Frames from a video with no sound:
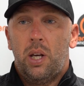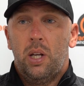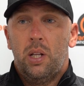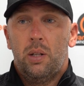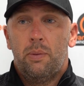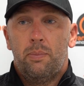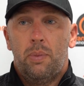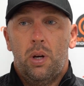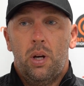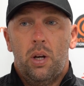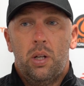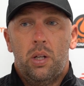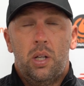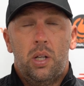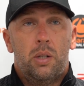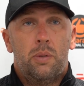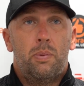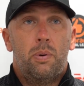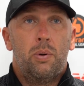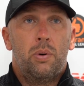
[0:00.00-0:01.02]
in, but
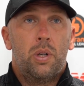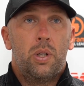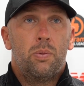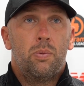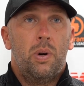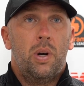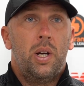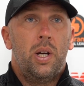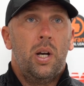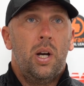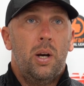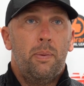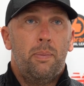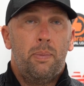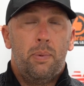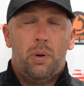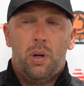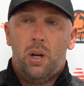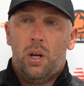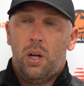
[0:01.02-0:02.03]
he's building his way
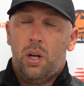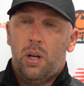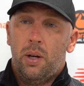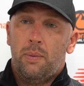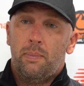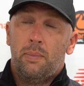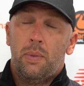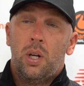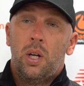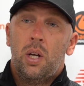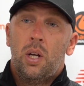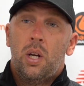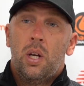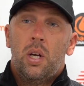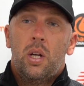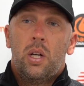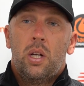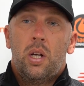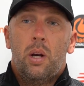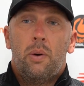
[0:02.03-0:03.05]
up.
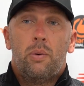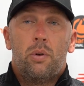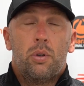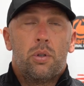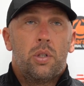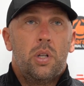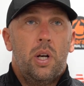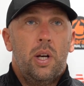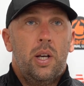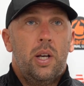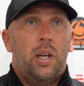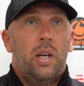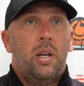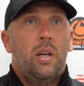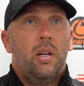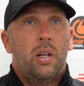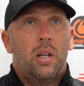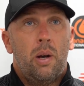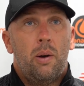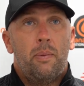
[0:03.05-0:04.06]
We've got Tutty
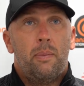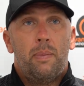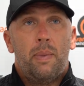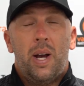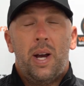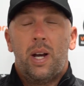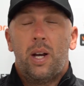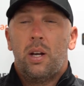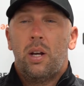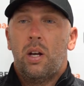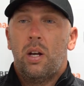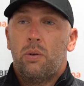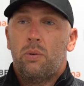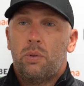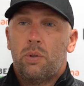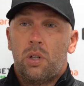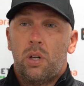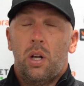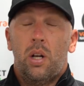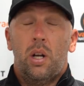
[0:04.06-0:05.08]
coming back,
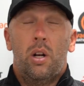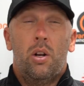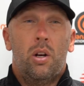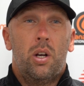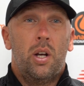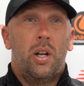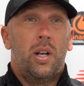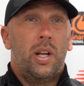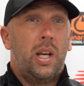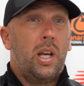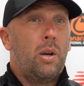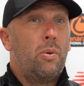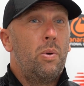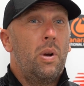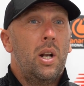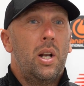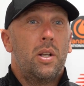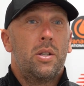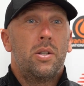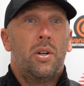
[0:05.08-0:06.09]
who's going to look at Nicky
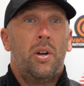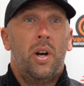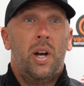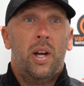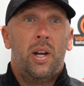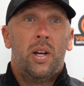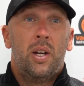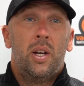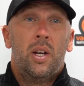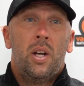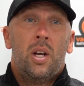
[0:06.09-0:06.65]
Wheeler tonight.